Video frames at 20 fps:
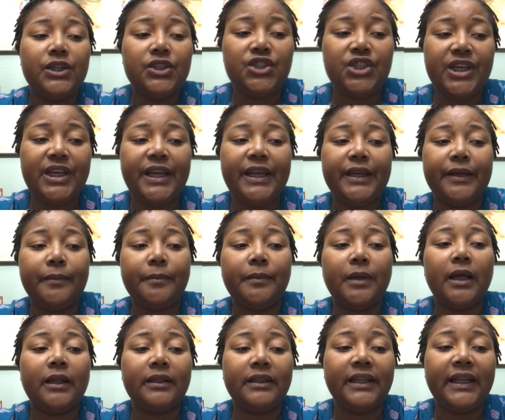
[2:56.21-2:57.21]

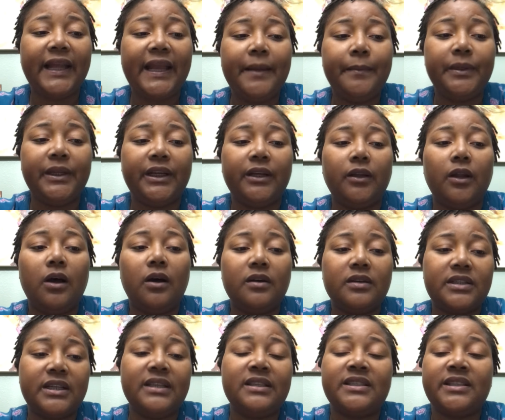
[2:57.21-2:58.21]
GM labeling
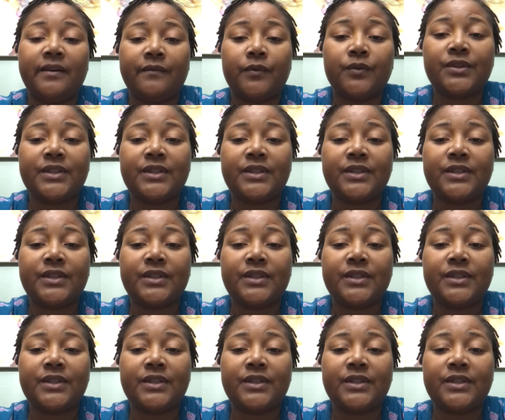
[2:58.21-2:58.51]
laws in several